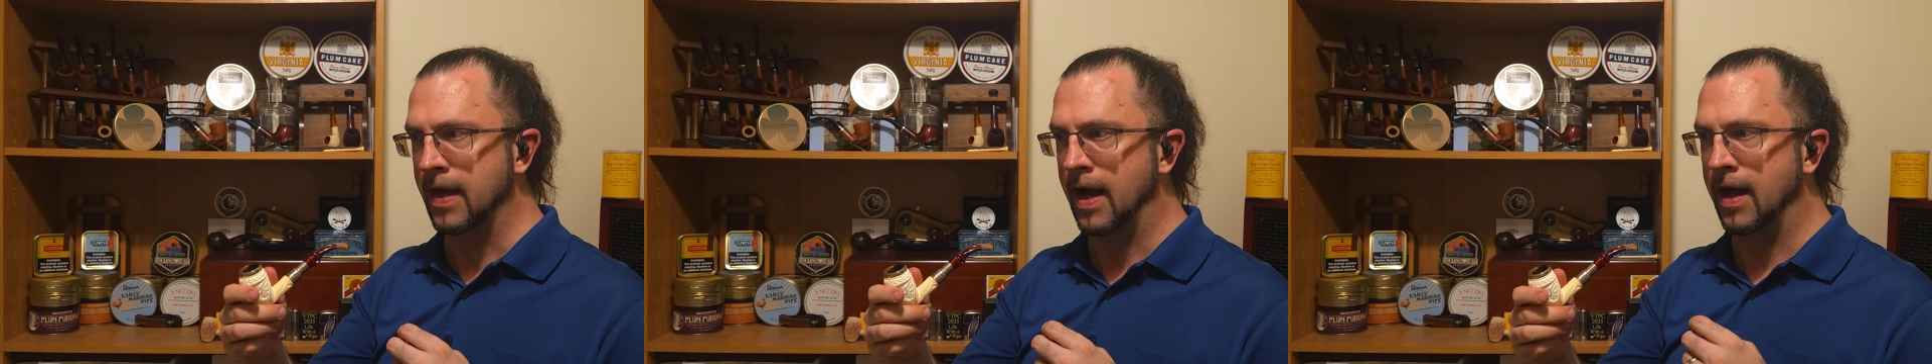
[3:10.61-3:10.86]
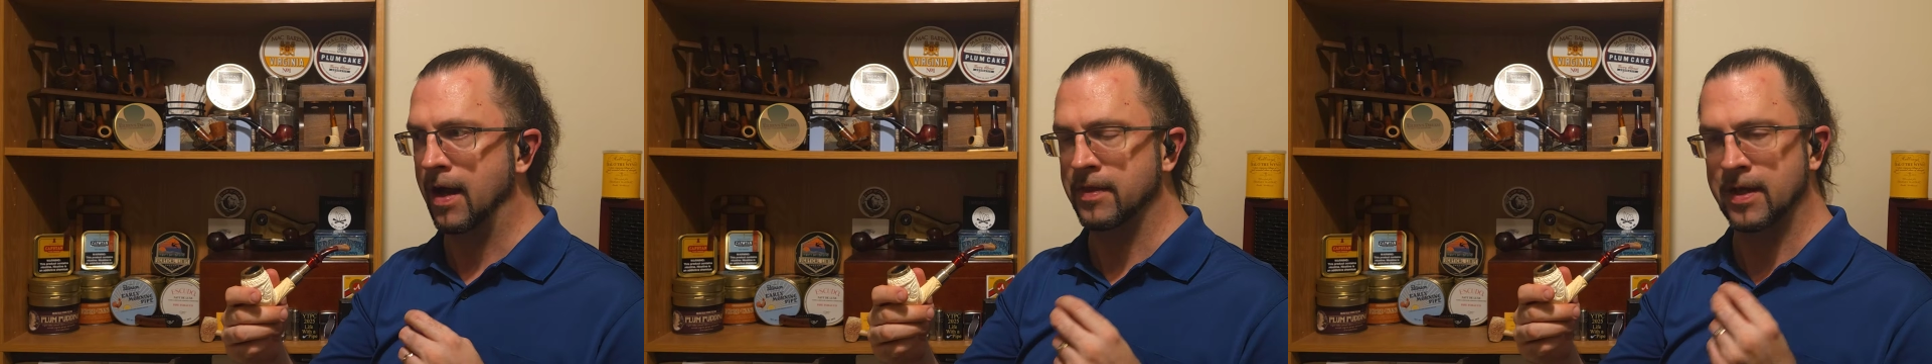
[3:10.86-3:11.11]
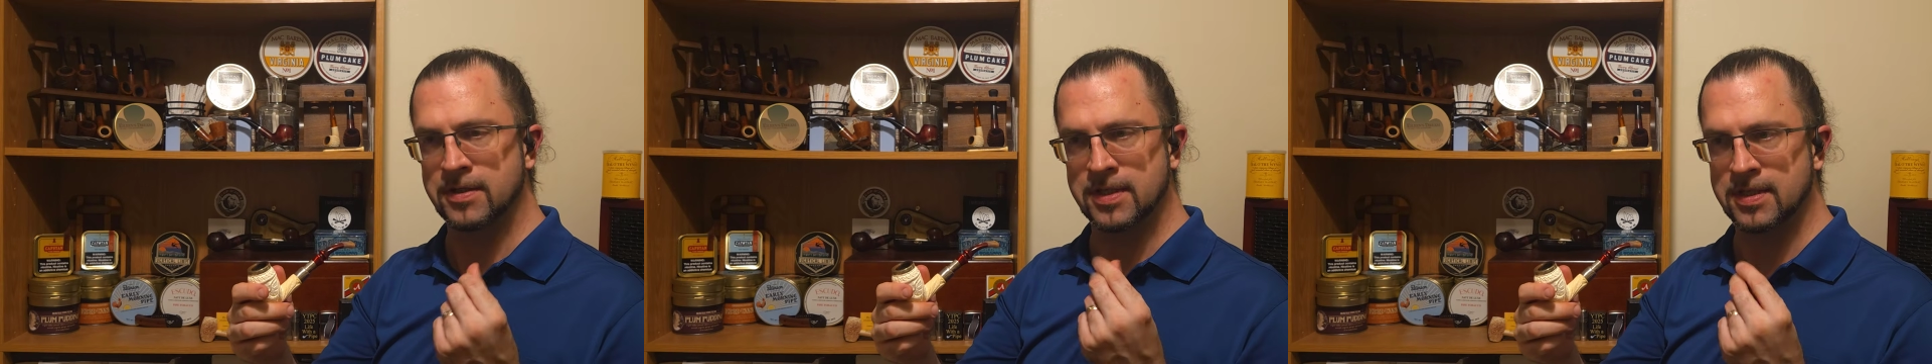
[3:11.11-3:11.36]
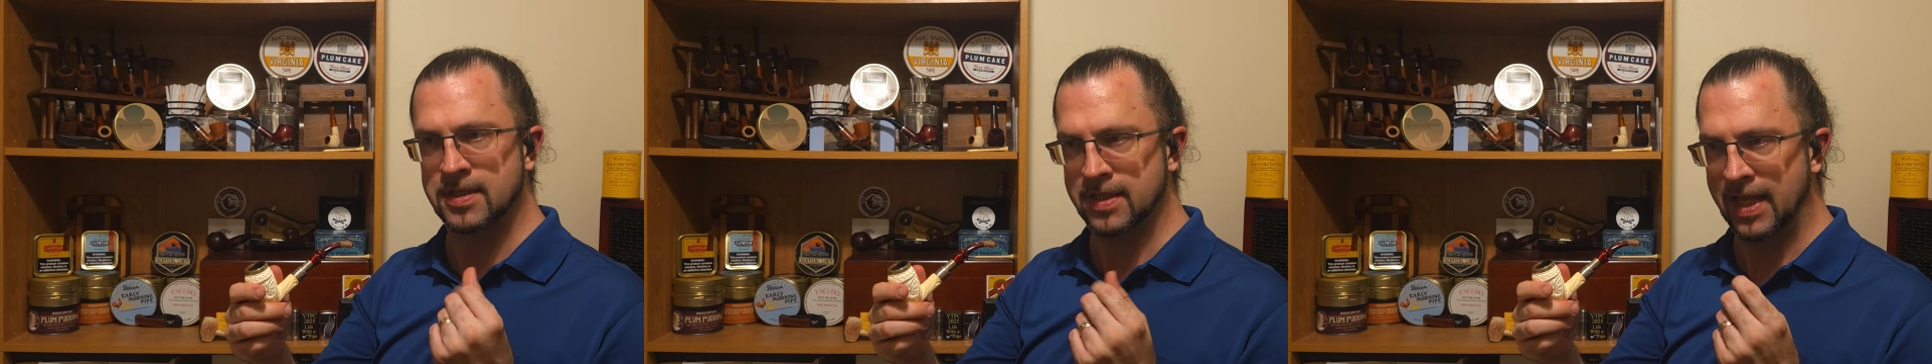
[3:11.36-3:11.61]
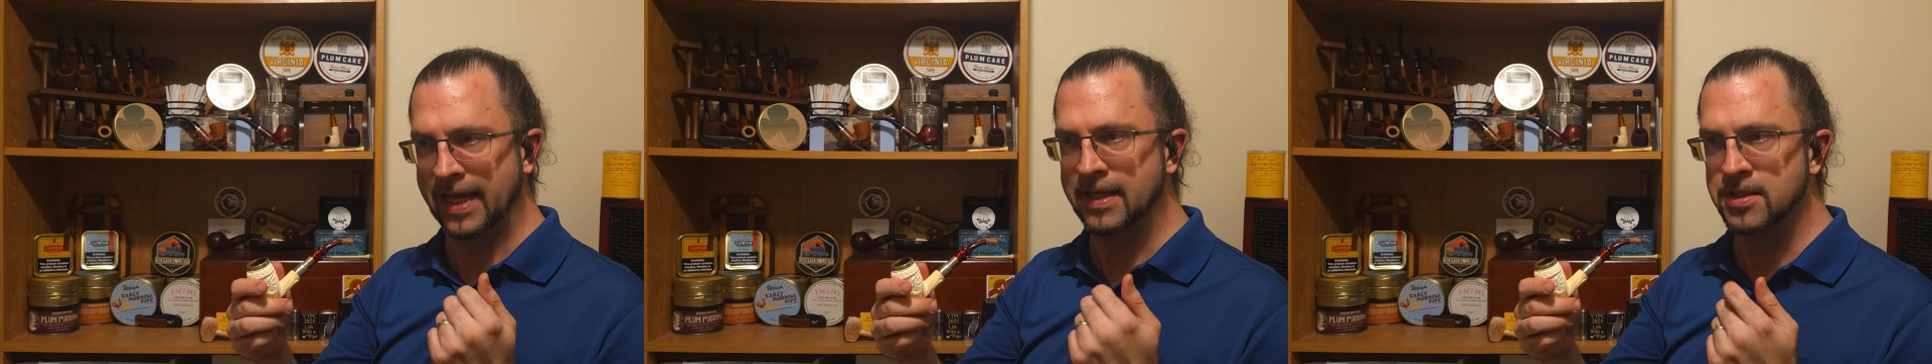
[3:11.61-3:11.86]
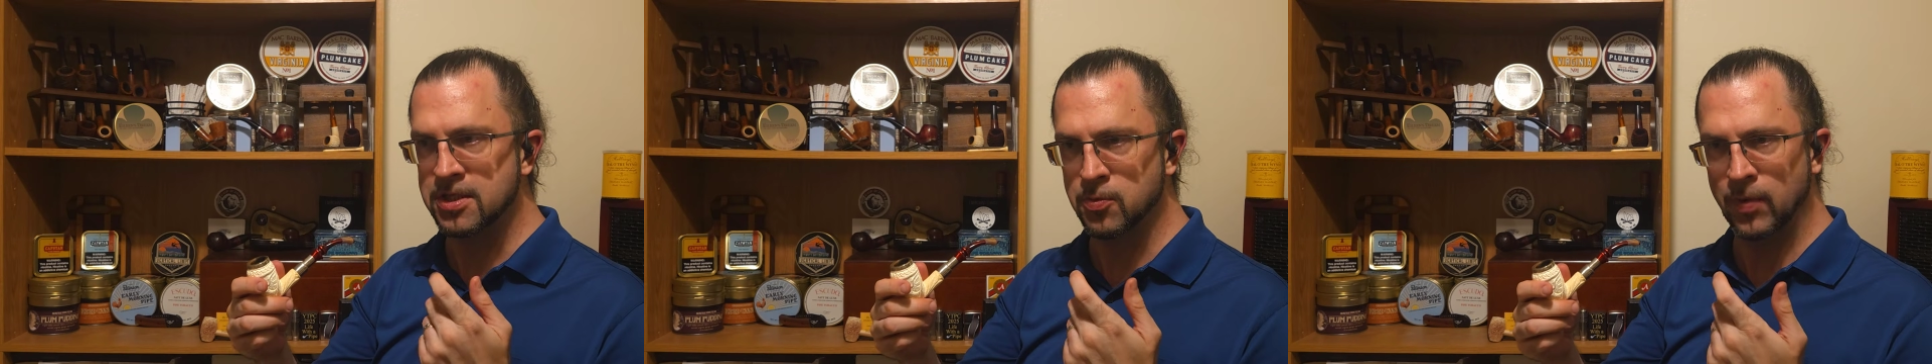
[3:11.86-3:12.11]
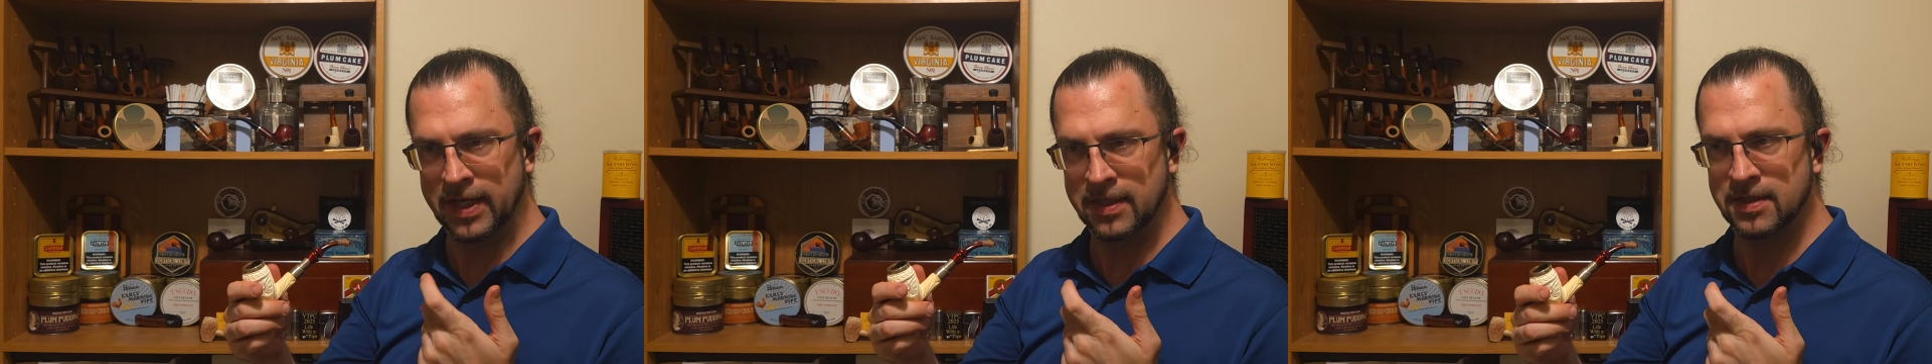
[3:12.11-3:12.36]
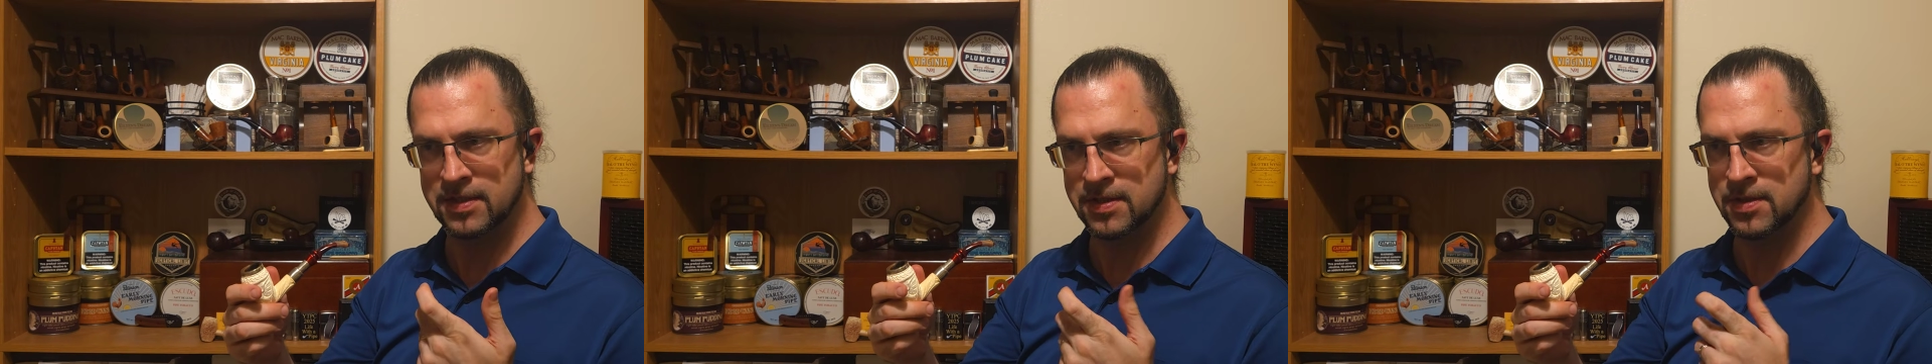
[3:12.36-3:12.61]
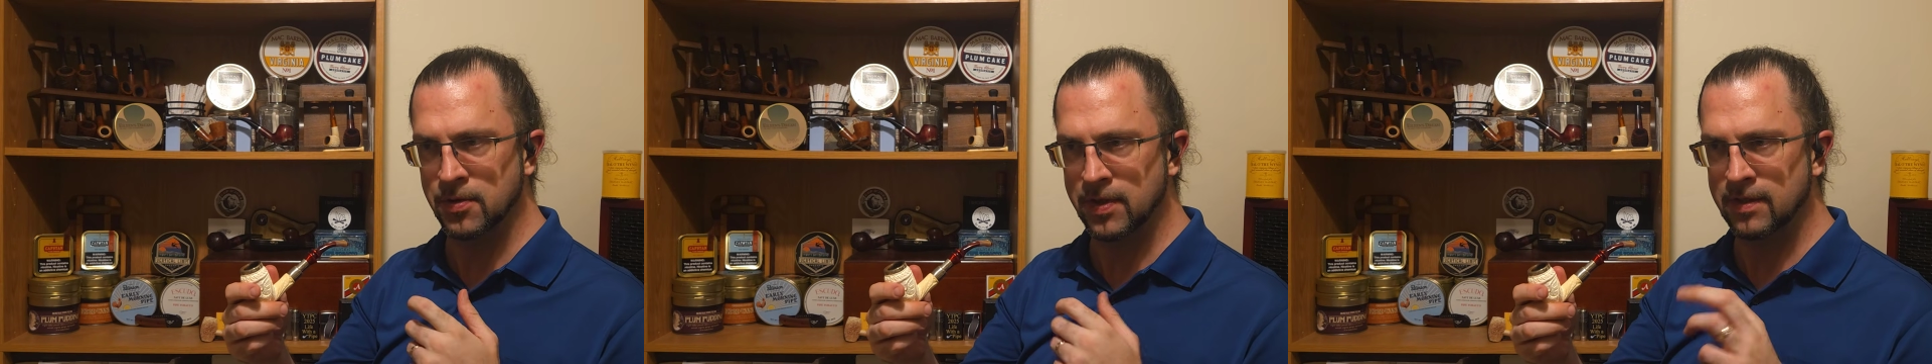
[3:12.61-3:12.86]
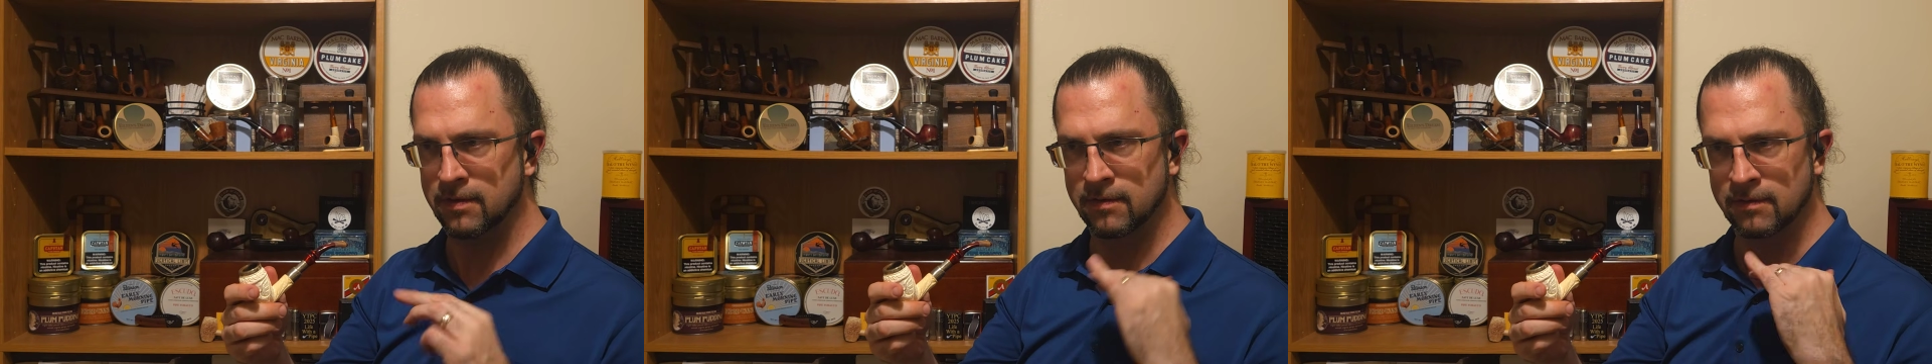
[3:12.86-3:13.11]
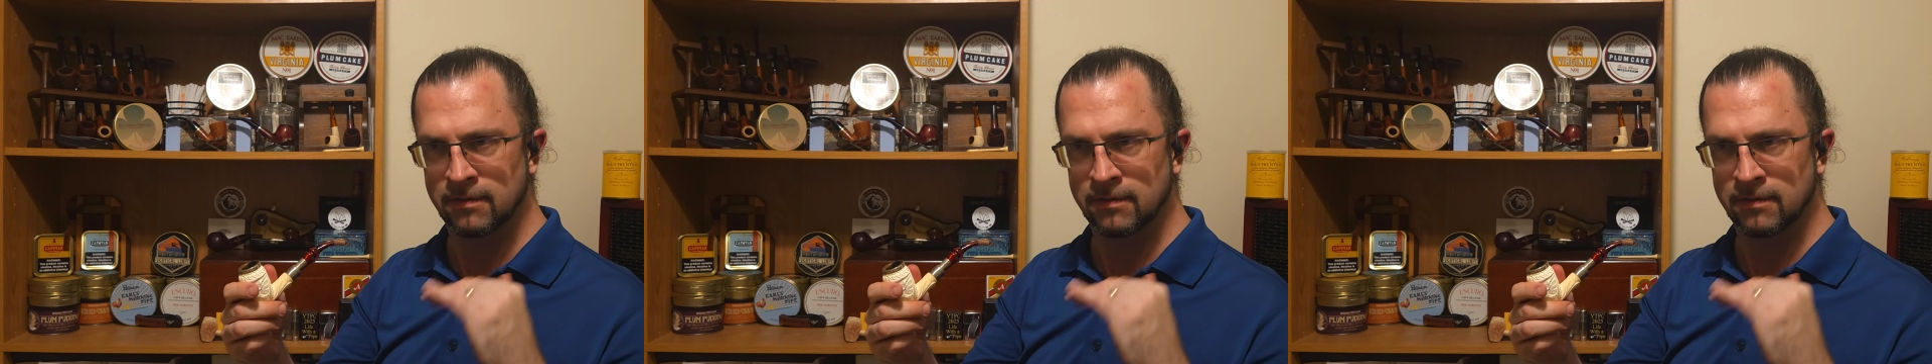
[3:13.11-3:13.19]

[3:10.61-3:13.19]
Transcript: There's a slight sweetness to it.